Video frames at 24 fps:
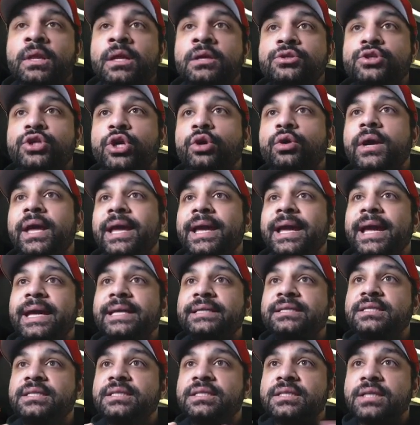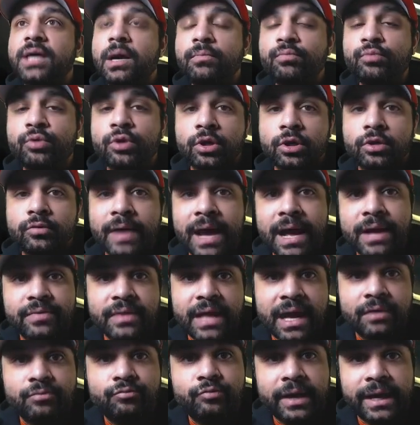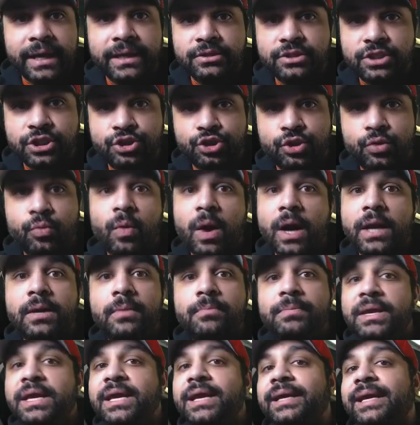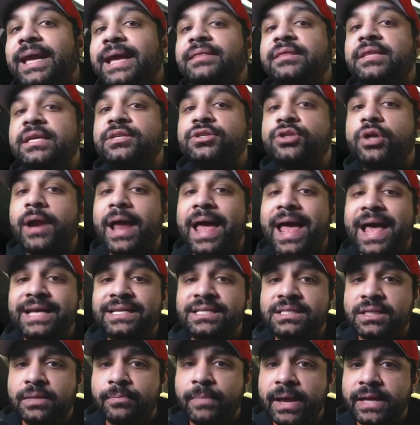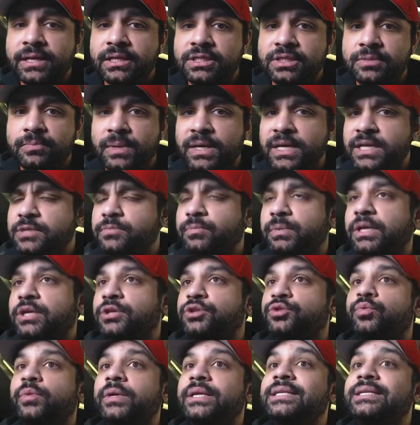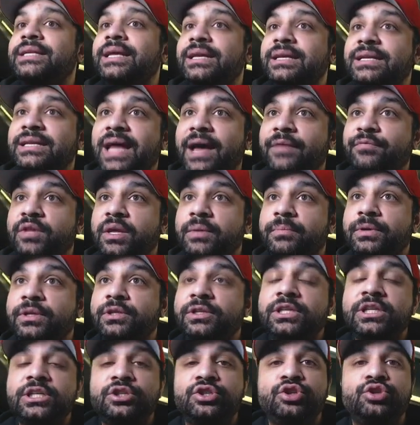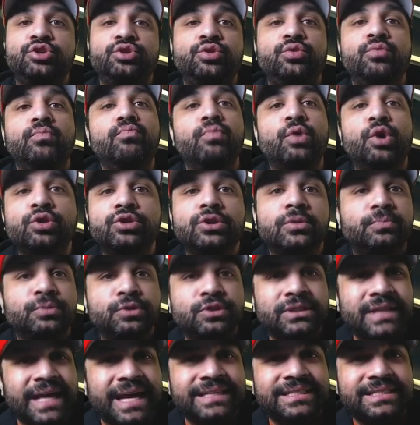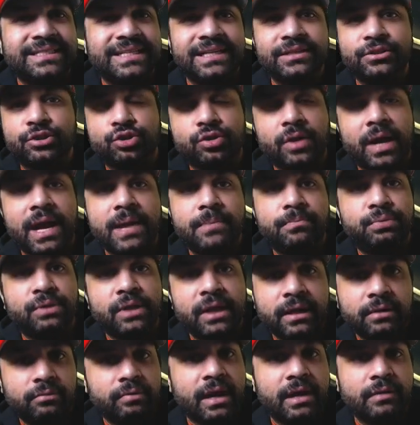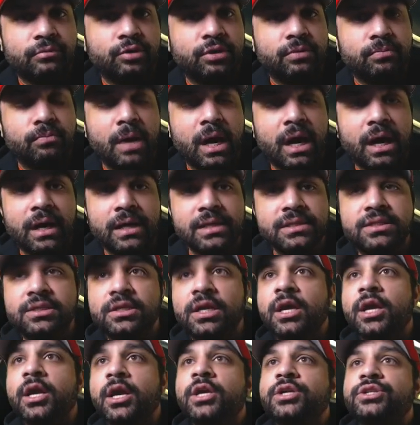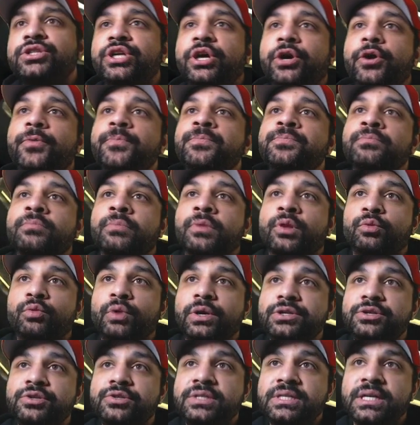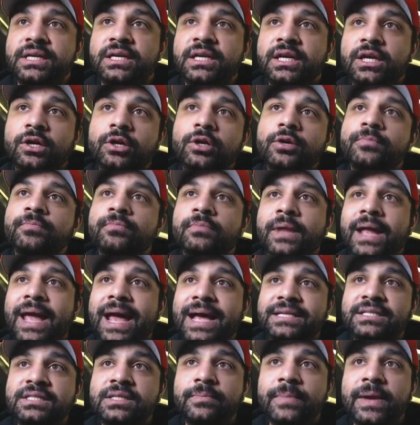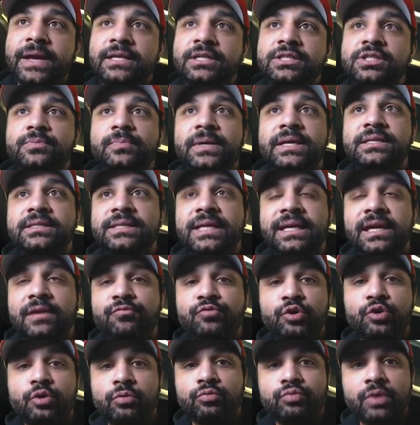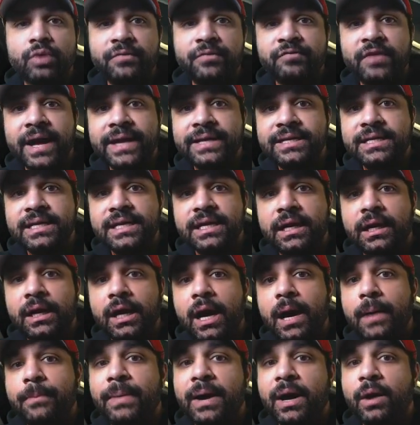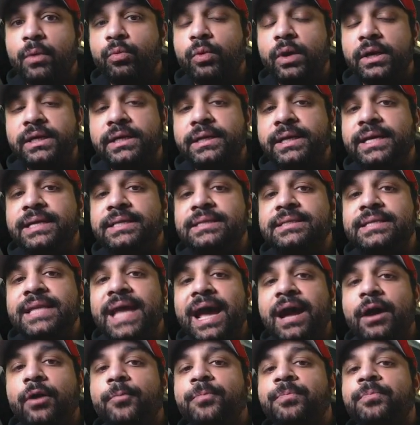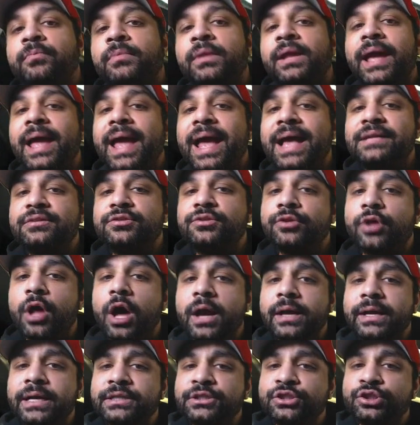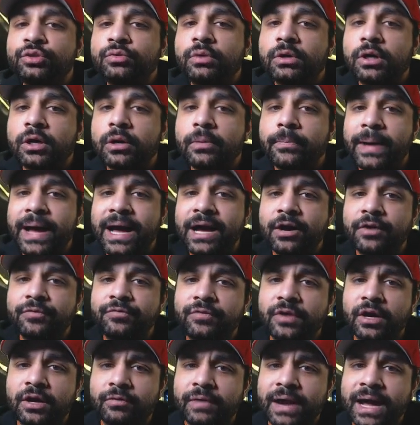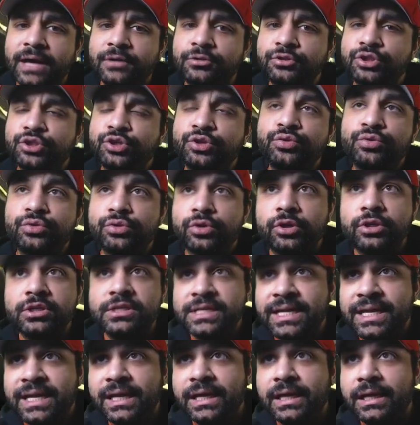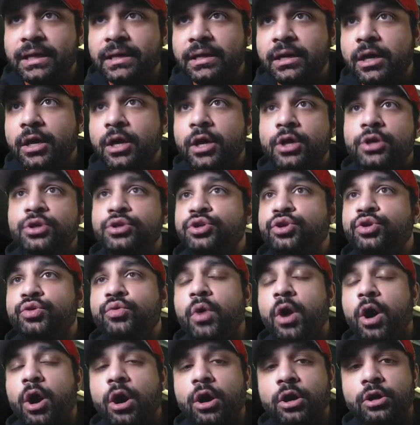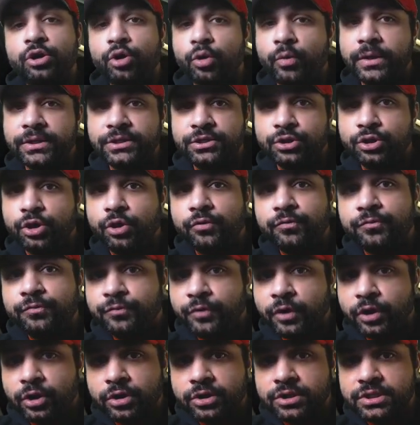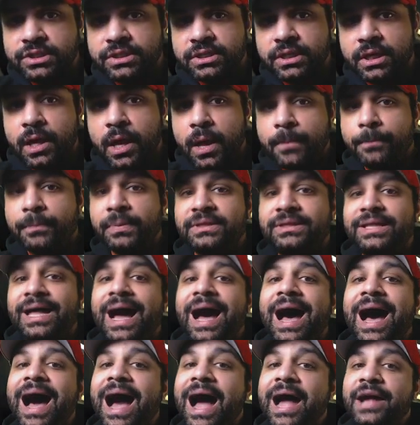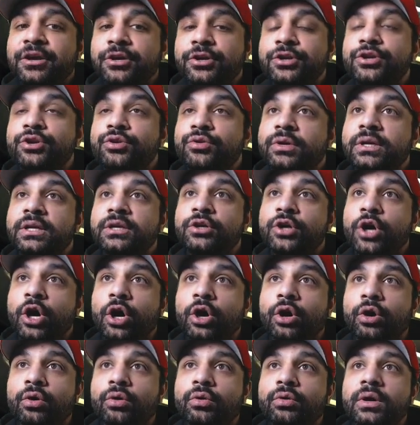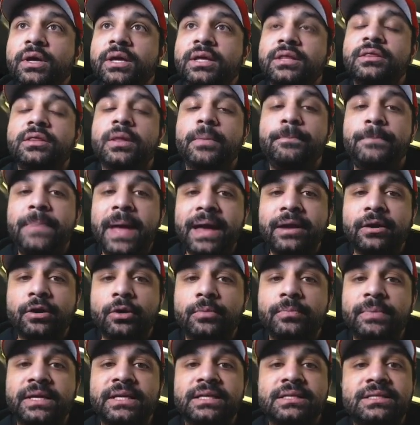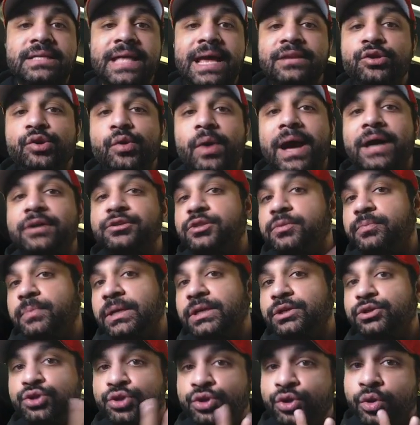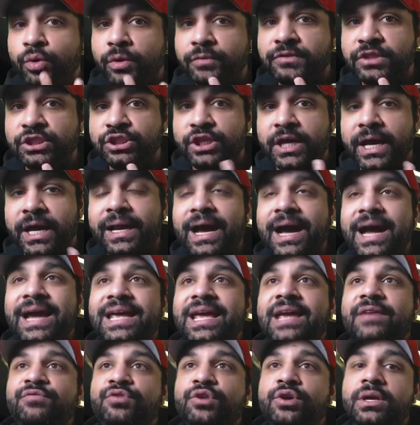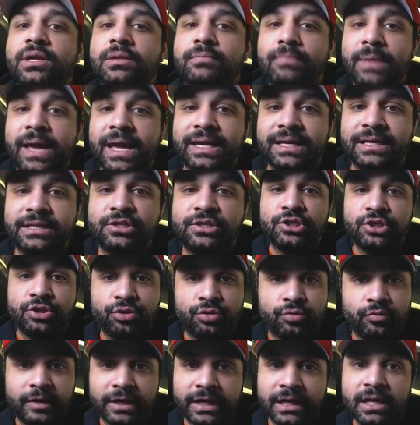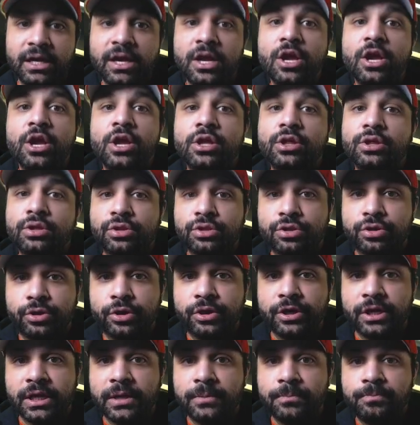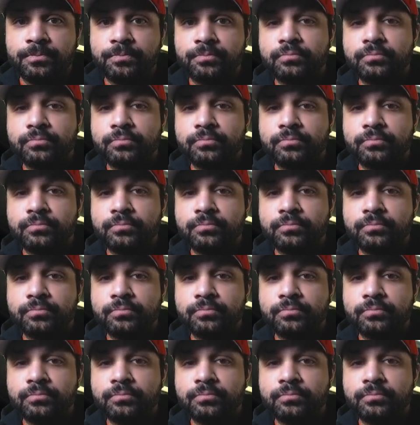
So it's somewhere around that range that you want to be. Again, these are estimated speeds because we didn't have the ability to do multiple testing to try and play around with mods. So what you see here, estimated speeds that give you a rough idea about what it is. Now, as long as you are above around 213, you are going to go first, But the higher you can go, the better, because then you outspeed two of the Jedi if you can make to 330.